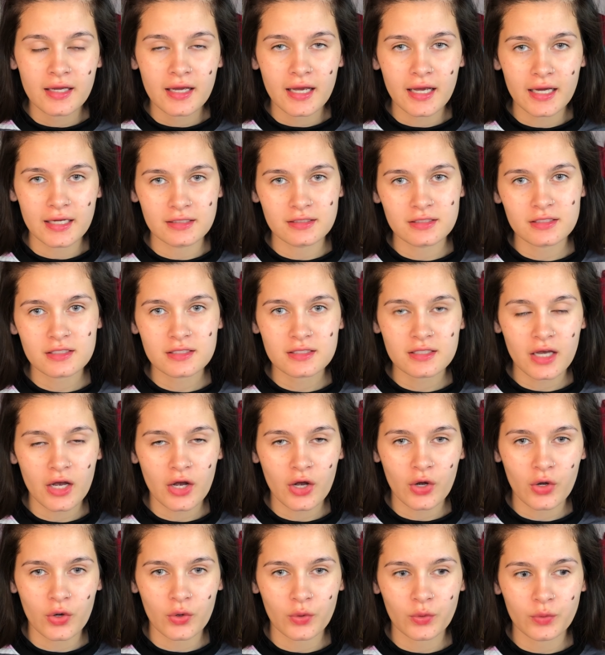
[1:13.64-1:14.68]
And
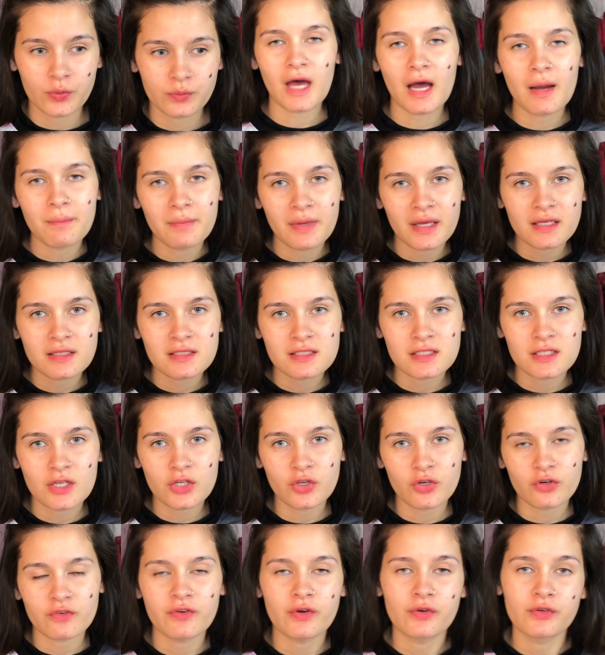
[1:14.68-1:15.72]
so that makes
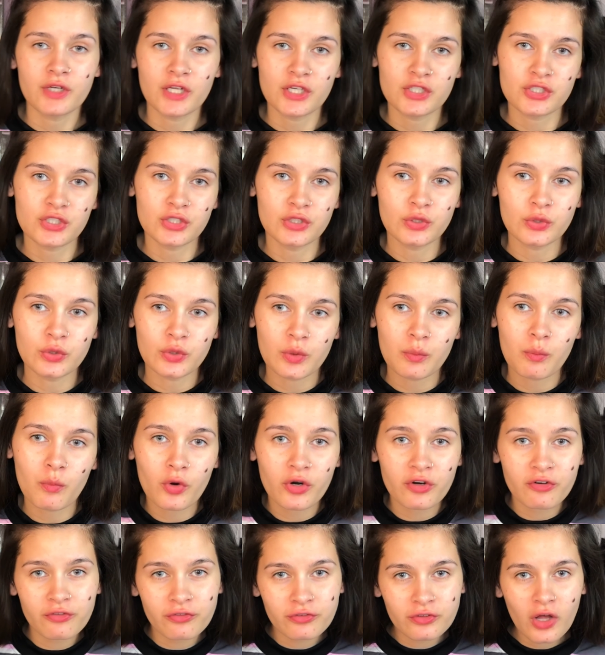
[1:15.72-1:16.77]
your foundation look
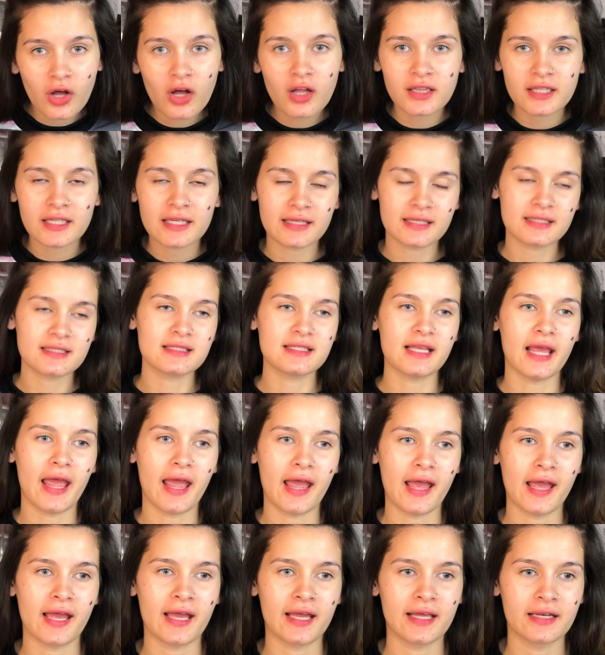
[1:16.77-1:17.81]
more flawless
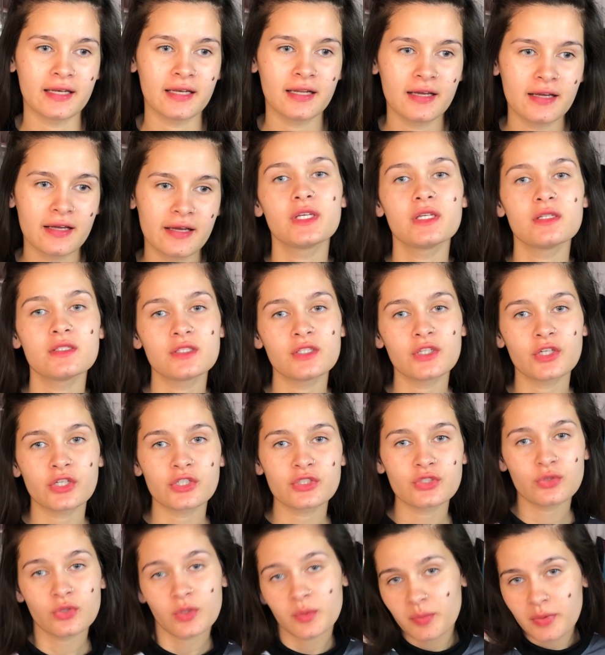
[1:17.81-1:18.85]
and easier
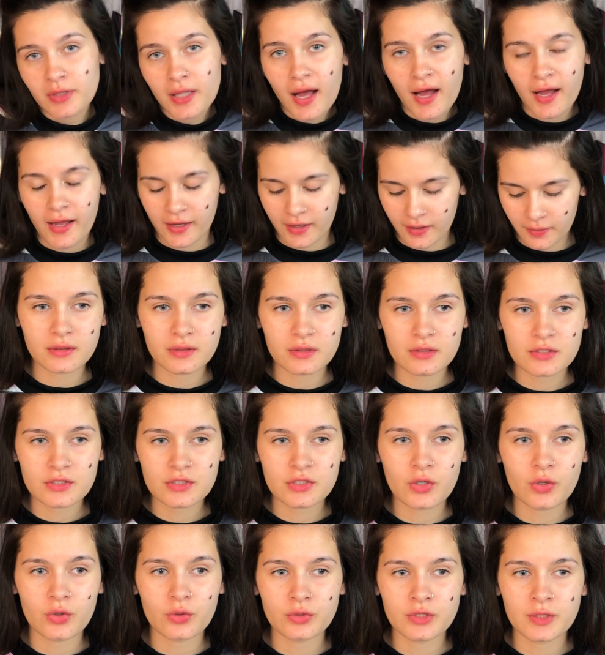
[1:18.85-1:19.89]
to apply.
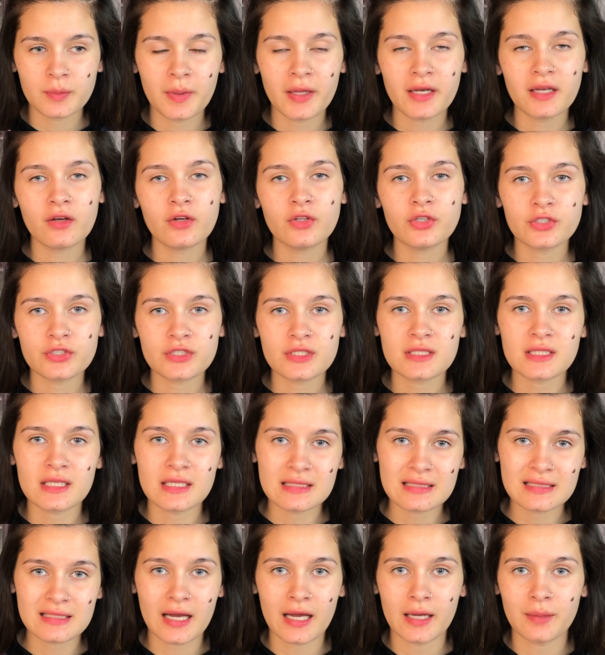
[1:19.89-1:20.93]
So depending on your
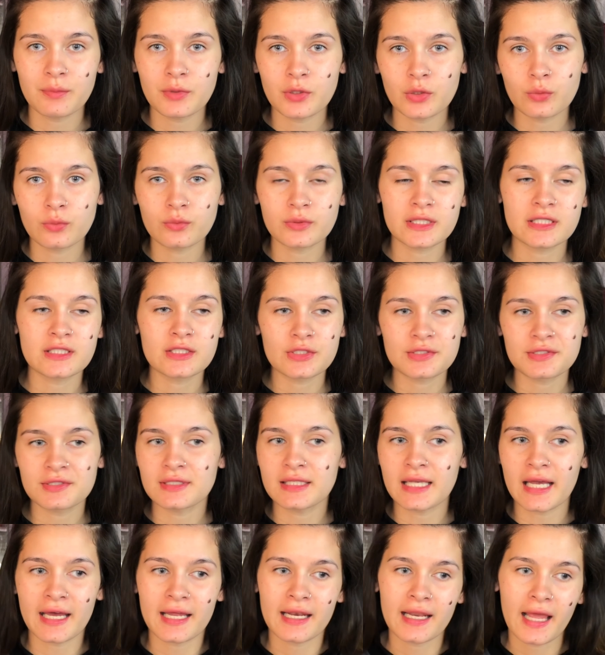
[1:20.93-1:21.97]
skin type, you'll need to
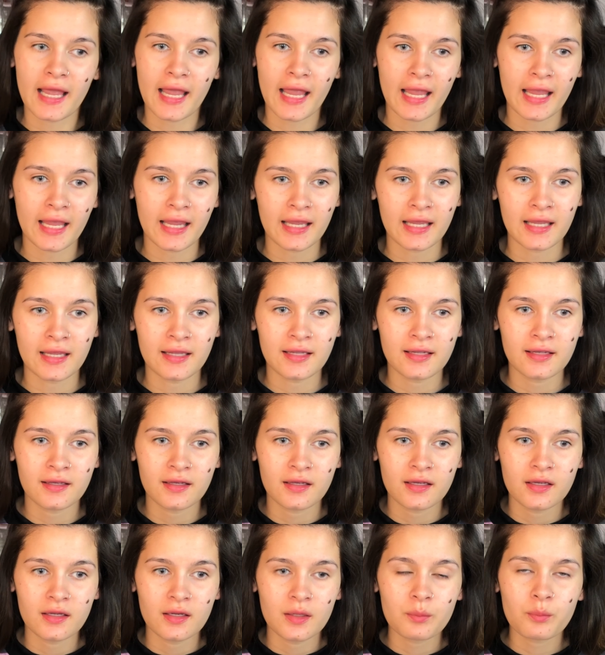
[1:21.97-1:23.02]
get a
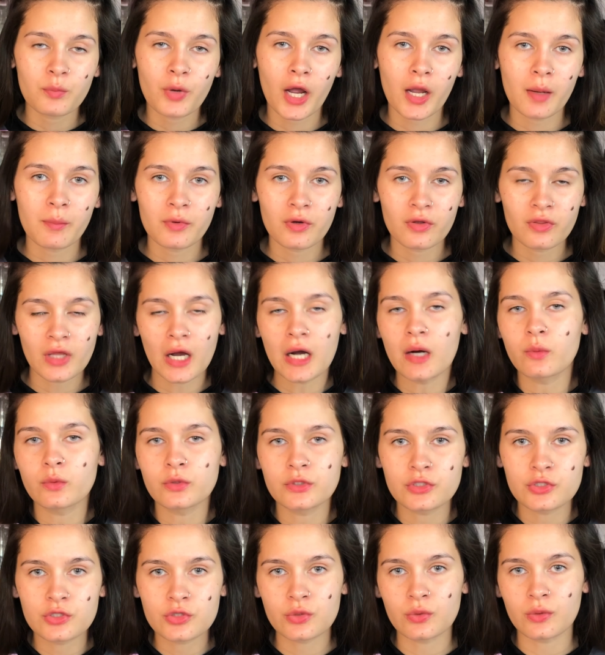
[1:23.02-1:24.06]
primer that
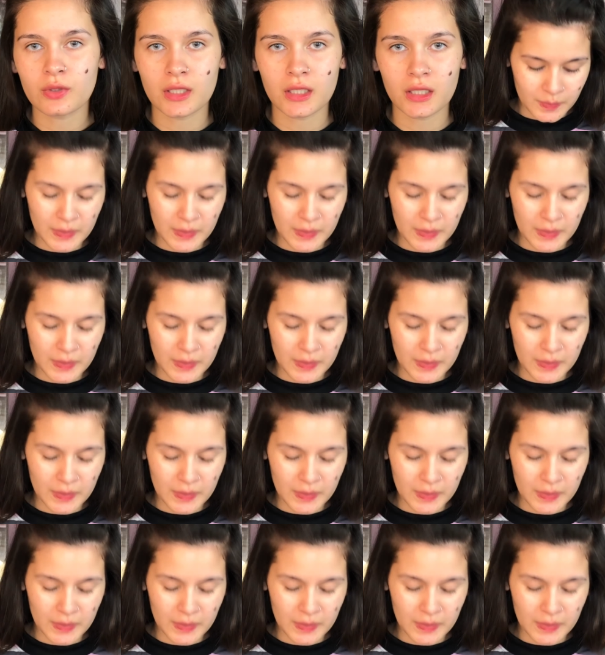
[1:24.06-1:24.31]
would suit it.